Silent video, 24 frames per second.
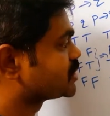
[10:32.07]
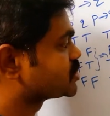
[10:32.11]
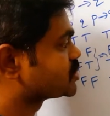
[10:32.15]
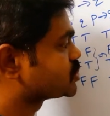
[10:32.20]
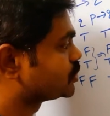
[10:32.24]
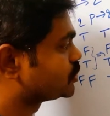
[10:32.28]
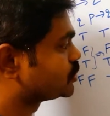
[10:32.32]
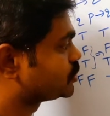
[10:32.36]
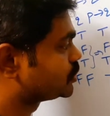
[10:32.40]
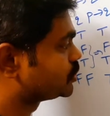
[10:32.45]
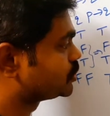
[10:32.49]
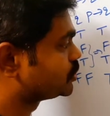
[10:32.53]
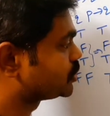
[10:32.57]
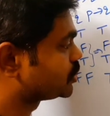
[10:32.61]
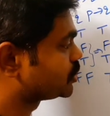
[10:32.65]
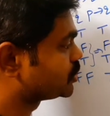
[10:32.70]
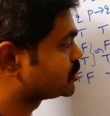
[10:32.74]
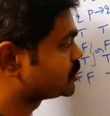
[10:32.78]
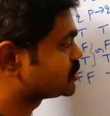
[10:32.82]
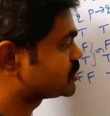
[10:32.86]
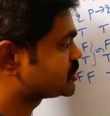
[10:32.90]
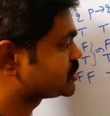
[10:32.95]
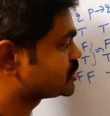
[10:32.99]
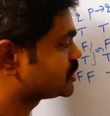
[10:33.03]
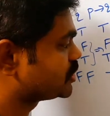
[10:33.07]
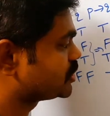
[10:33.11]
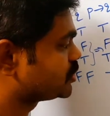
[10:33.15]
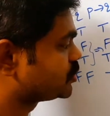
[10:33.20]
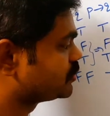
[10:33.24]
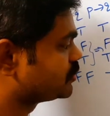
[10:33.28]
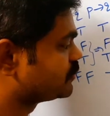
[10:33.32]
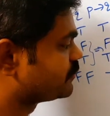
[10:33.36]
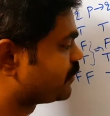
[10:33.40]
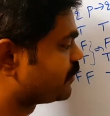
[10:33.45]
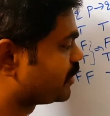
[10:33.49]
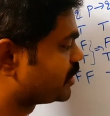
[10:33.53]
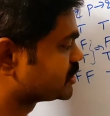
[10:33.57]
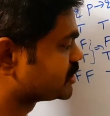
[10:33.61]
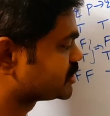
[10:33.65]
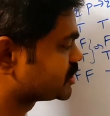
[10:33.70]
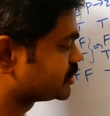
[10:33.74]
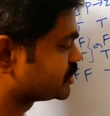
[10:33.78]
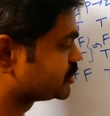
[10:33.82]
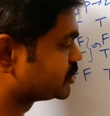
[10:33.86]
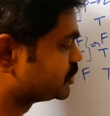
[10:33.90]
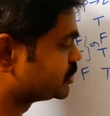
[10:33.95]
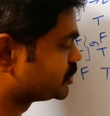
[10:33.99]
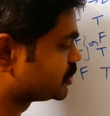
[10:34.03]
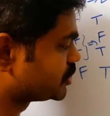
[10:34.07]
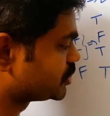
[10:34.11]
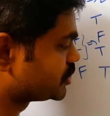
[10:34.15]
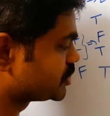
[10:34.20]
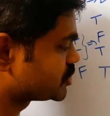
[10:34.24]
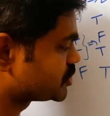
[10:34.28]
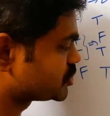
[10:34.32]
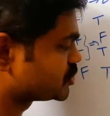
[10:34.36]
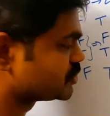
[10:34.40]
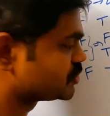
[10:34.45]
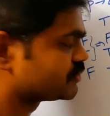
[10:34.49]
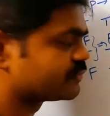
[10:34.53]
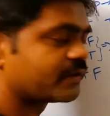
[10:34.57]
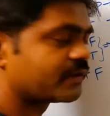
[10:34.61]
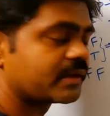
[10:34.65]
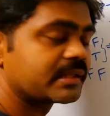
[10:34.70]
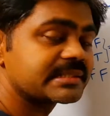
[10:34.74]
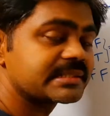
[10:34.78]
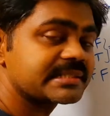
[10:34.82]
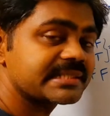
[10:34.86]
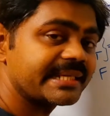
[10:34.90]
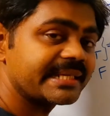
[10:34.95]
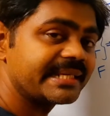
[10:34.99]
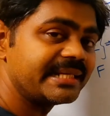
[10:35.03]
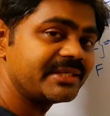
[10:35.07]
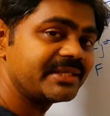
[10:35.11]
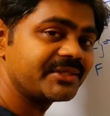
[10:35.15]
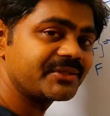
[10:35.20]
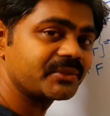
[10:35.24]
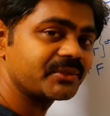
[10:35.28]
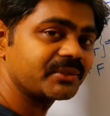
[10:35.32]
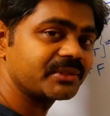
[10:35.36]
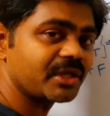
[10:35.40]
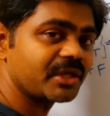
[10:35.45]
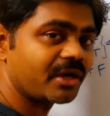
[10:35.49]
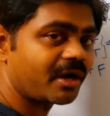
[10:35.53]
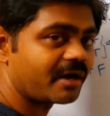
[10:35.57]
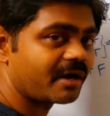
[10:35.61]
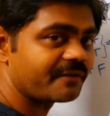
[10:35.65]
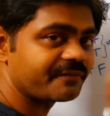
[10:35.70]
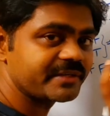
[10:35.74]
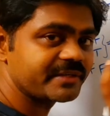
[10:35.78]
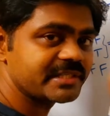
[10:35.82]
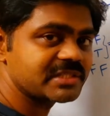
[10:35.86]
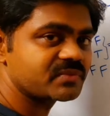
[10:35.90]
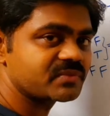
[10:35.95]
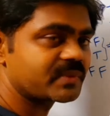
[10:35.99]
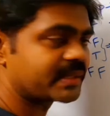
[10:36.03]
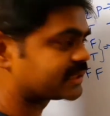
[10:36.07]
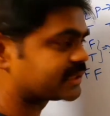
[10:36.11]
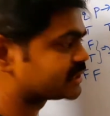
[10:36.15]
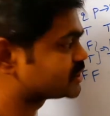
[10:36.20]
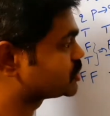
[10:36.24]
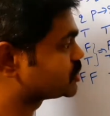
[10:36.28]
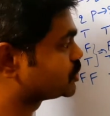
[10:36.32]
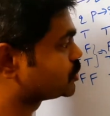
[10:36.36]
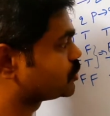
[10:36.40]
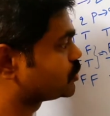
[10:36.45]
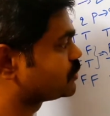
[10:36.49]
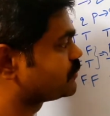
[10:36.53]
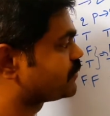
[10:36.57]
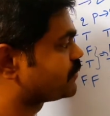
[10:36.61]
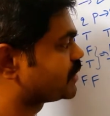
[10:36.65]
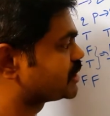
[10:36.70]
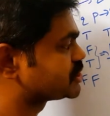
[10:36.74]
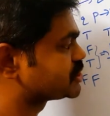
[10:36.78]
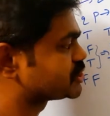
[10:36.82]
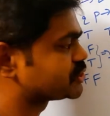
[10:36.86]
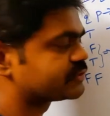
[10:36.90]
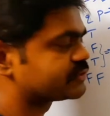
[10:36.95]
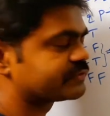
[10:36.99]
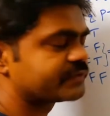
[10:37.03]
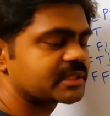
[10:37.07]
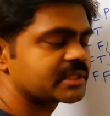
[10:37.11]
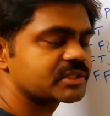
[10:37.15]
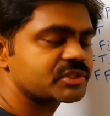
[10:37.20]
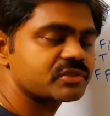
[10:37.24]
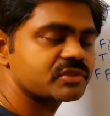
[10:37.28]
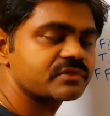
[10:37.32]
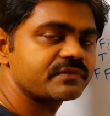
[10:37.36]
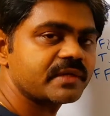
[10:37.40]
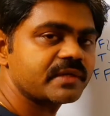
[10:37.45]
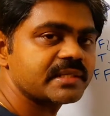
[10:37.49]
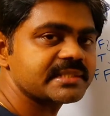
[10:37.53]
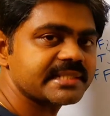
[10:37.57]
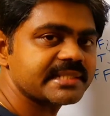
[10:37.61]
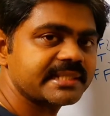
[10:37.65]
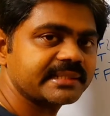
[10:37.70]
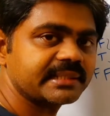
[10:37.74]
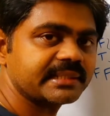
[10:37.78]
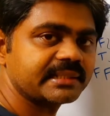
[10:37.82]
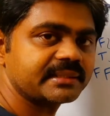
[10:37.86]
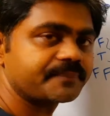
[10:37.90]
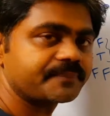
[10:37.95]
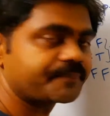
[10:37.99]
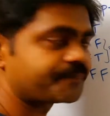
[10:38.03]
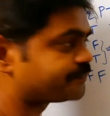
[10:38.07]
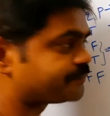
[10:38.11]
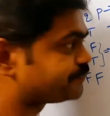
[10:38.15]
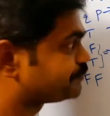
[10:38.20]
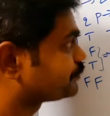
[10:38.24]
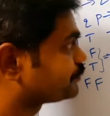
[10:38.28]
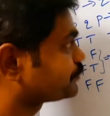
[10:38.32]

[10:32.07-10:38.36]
So 2 trues, 2 false, 2 trues, 2 false. In 2, the half is 1. So true, false, true, false, true, false, like that.